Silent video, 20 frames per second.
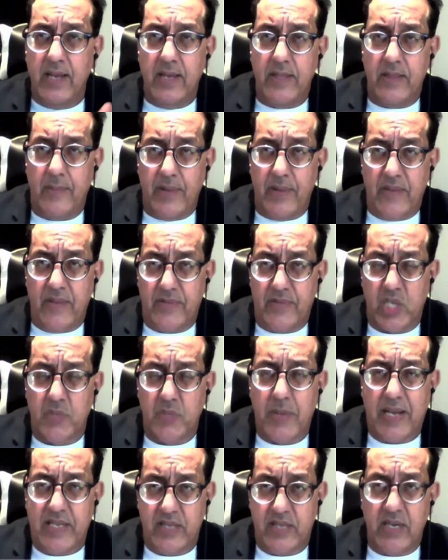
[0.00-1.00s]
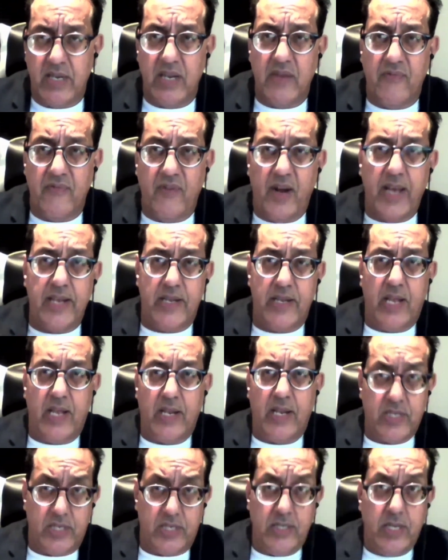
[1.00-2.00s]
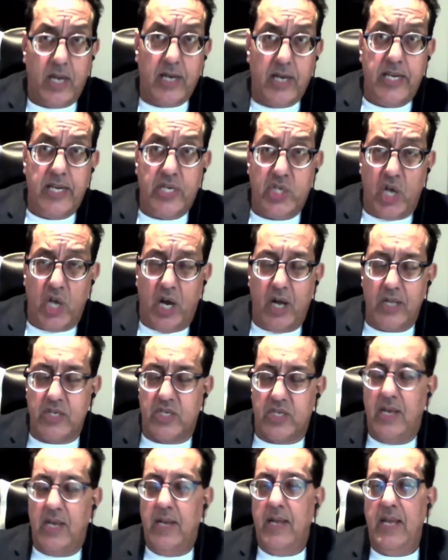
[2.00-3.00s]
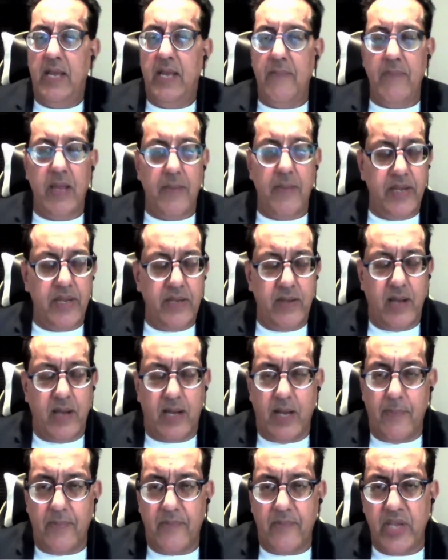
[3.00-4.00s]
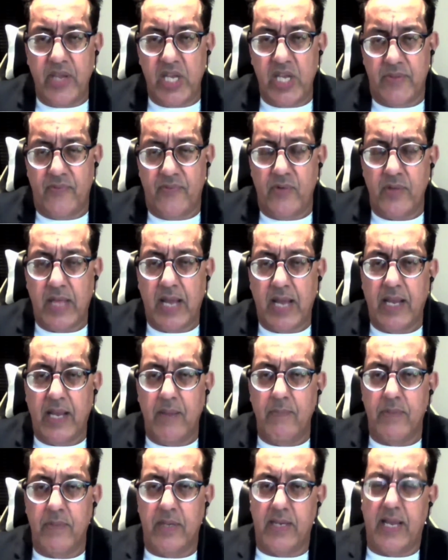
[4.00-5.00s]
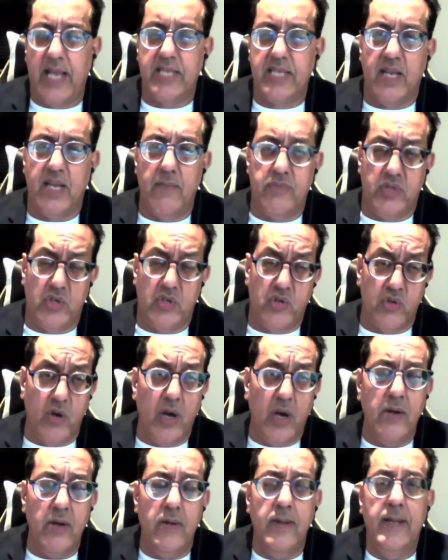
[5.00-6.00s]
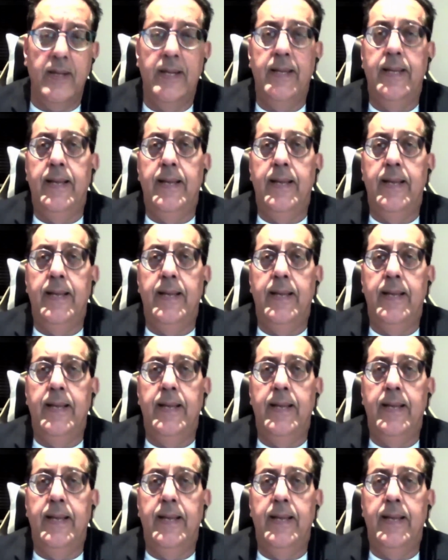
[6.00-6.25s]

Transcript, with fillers: the, if suspect is identified and, and luckily charged, it may be a couple of years before that com case comes to trial.